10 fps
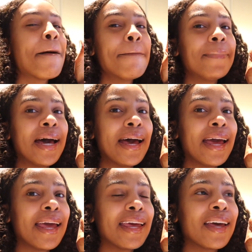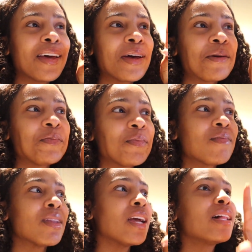my um
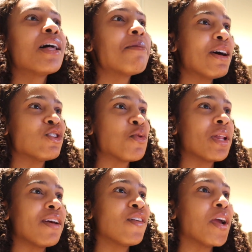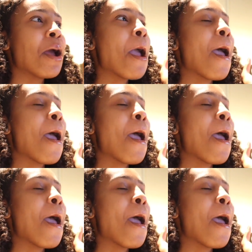clubhouse or whatever,